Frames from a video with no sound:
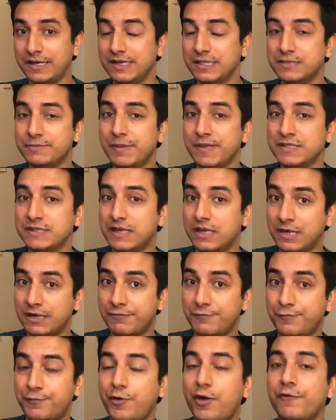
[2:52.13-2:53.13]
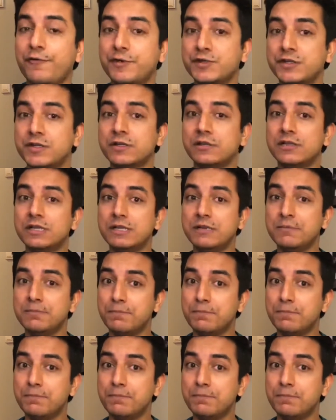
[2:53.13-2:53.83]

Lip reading: basically professionally